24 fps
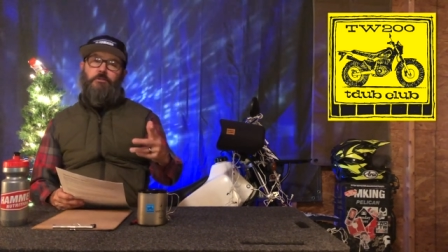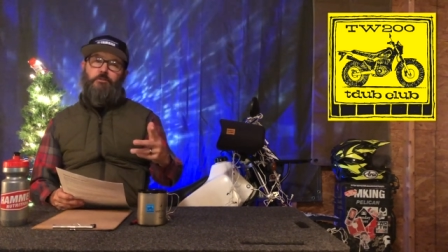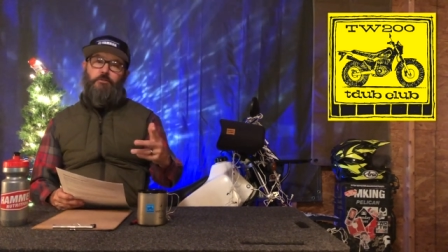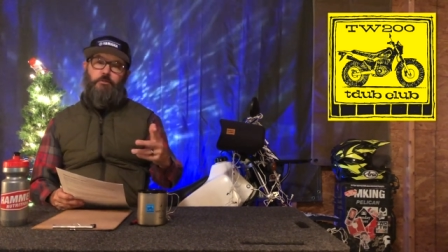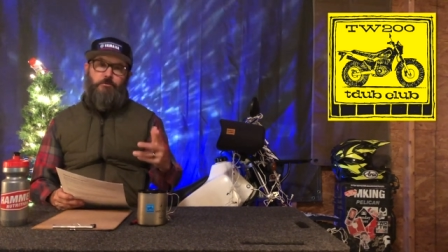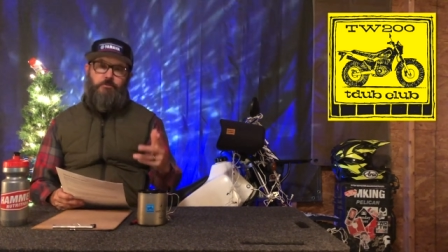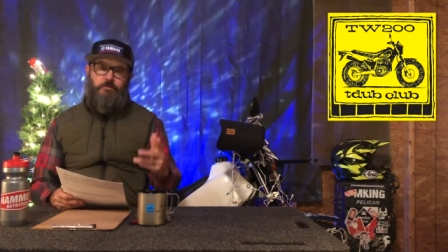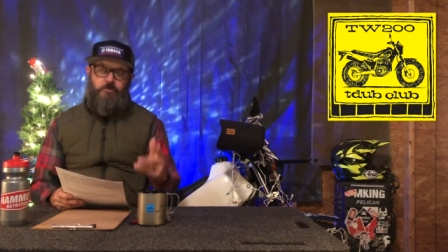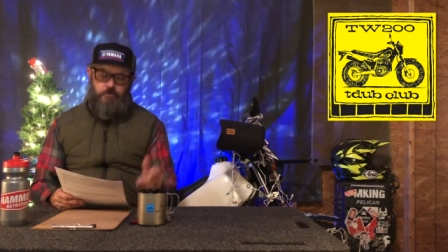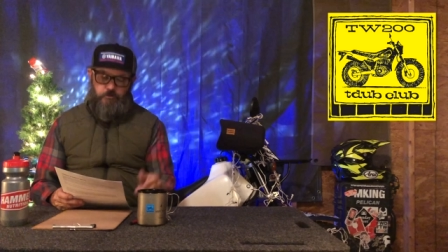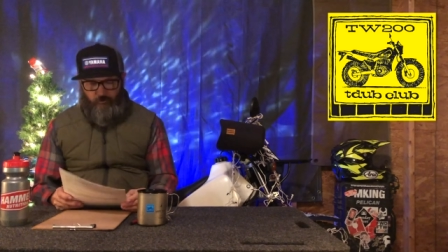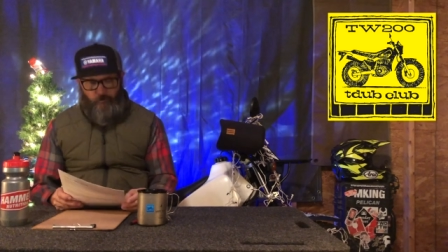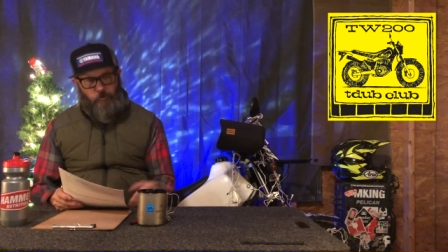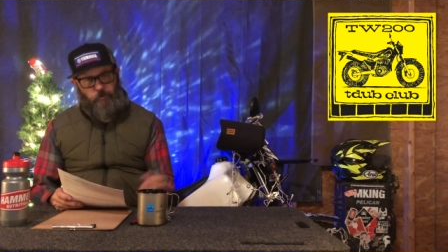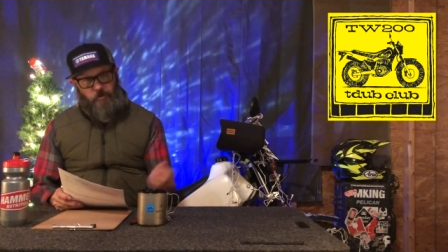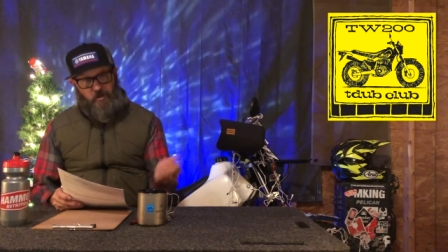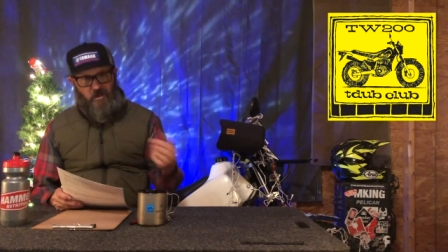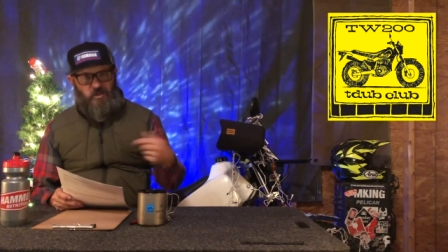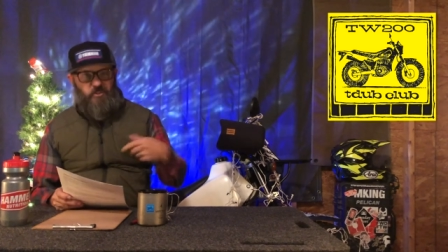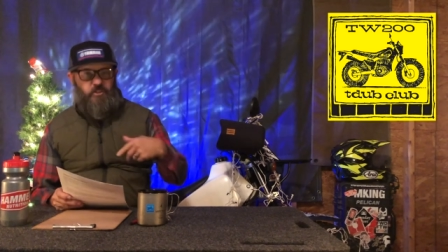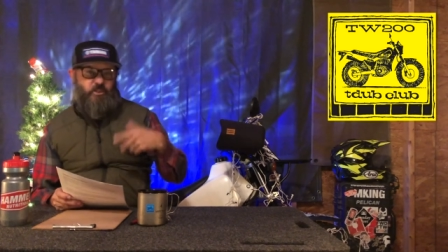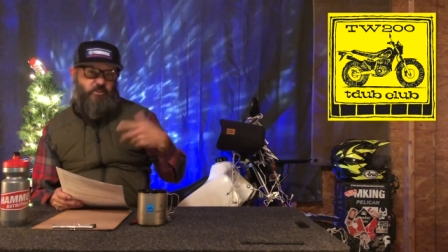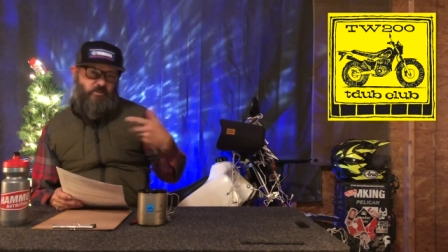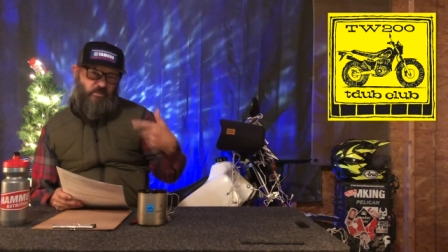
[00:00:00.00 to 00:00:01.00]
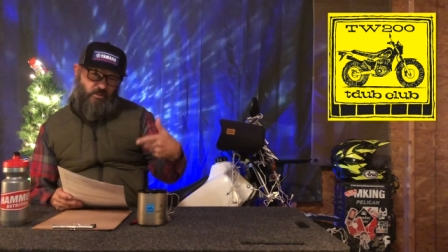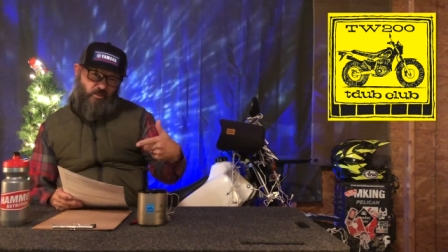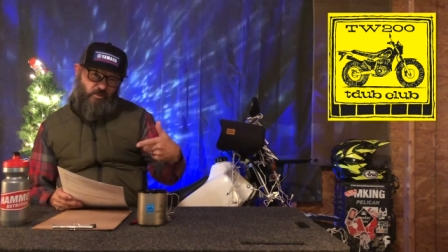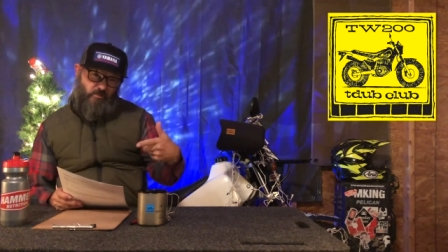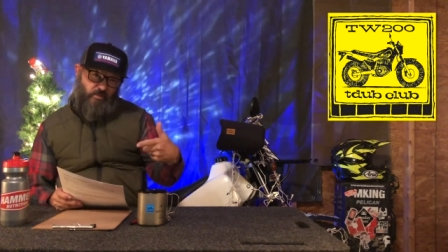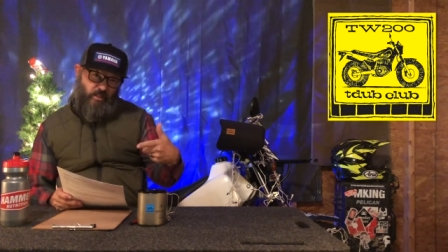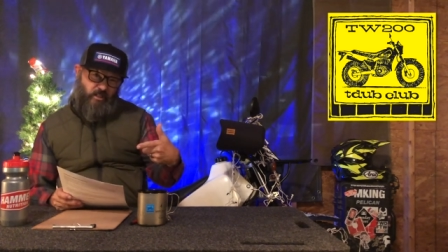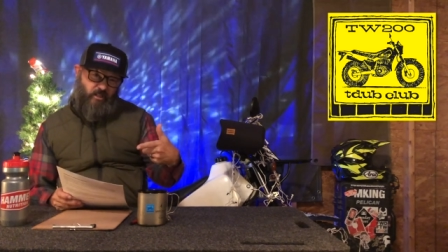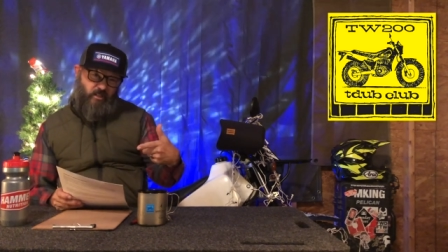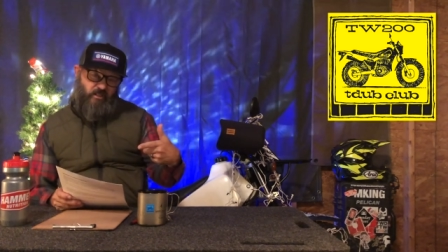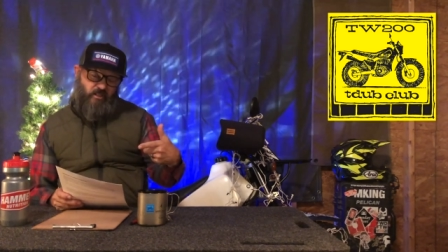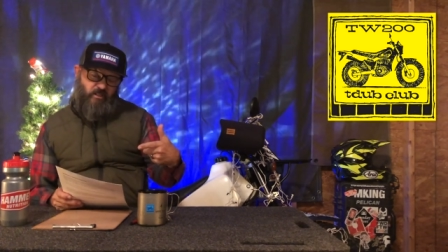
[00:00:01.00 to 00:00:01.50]
YouTube. We're on YouTube
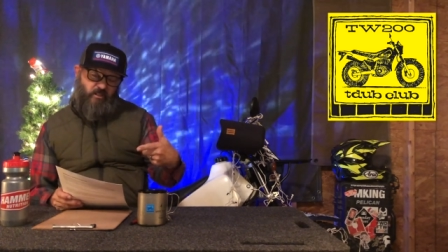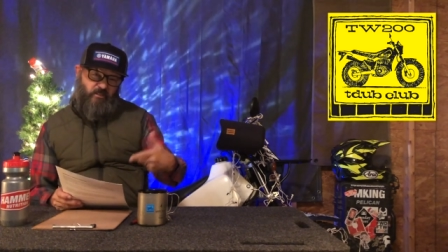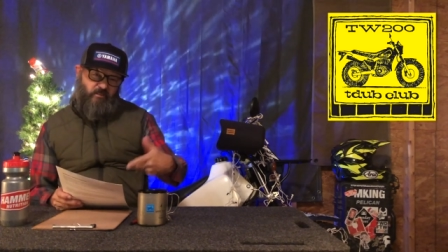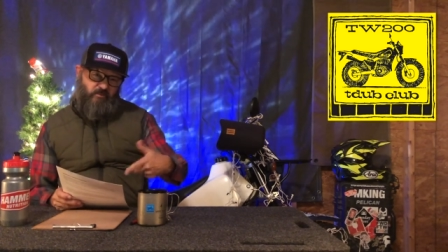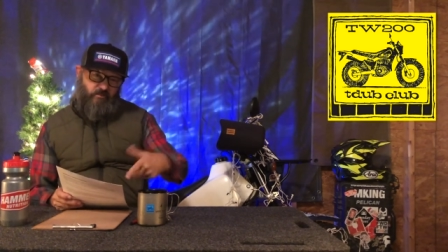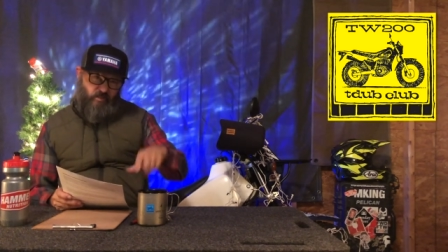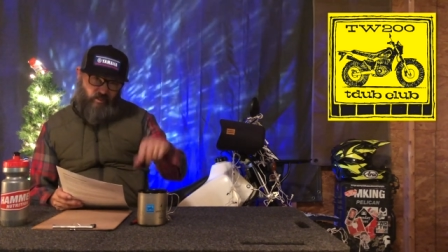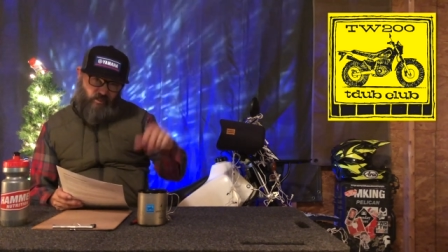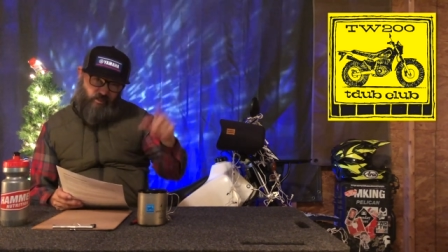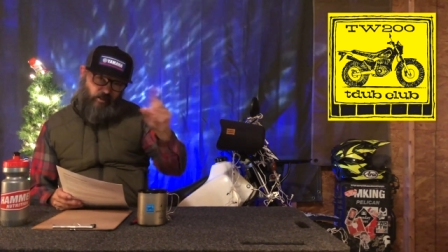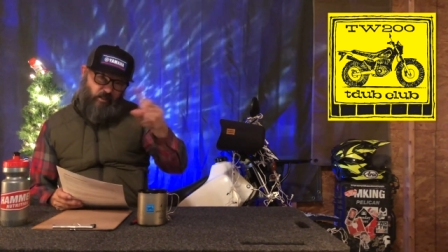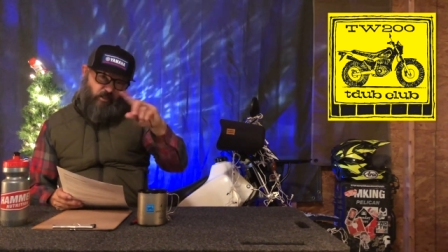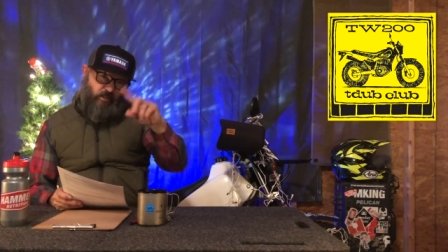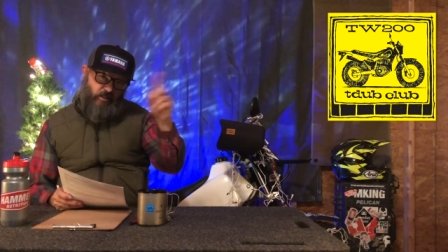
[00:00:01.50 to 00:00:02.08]
here, and you know,